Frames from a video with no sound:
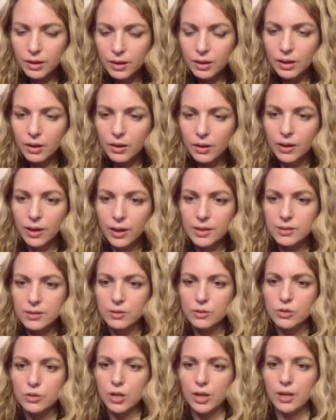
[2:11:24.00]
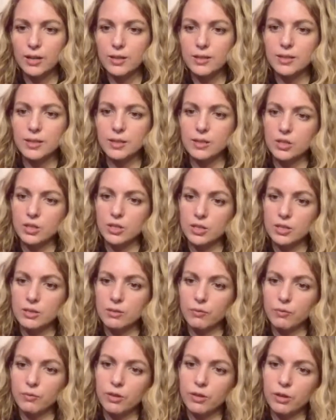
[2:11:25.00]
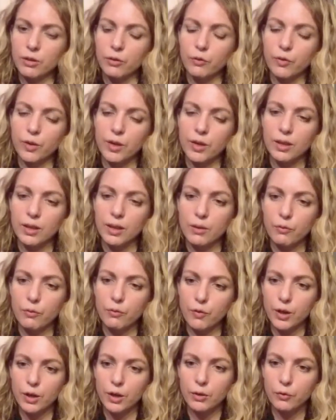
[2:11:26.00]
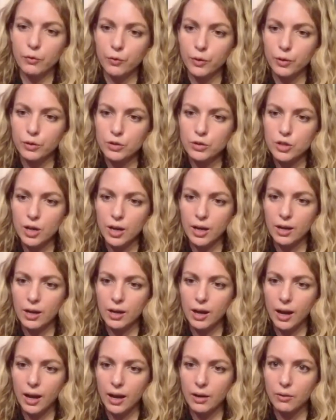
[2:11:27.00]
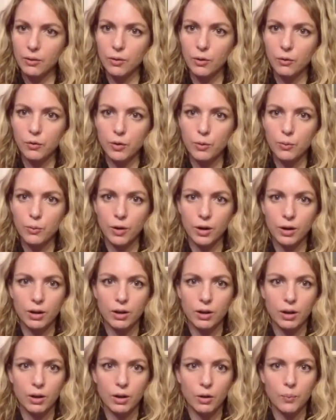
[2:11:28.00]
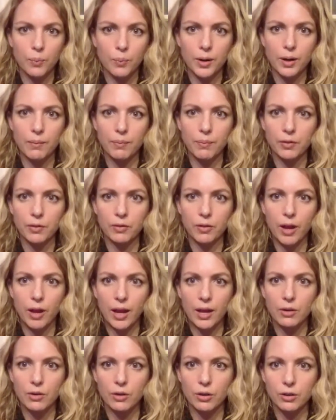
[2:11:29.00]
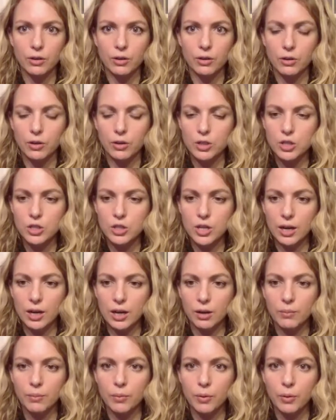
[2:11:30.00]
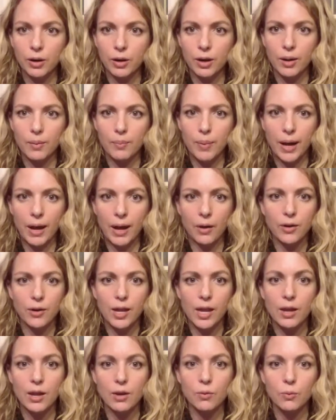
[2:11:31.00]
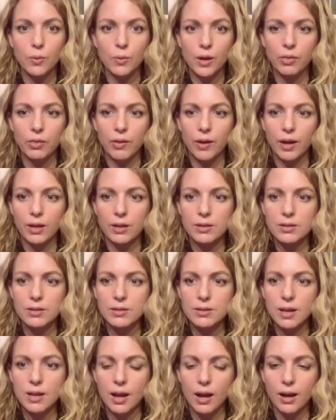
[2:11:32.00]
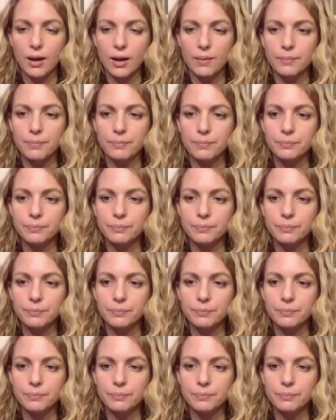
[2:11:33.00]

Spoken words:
Okay, so China says you're feeling fearful, China. I don't know if you want to open up the line or share more about it with us. I